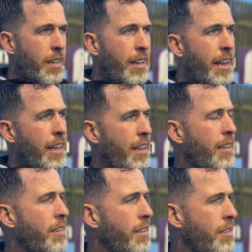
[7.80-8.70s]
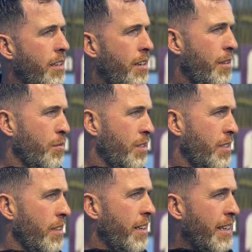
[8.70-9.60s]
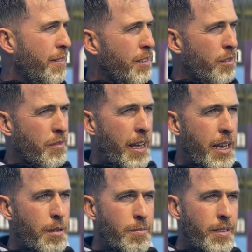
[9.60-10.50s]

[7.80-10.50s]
Uh, I thought it was an even enough game.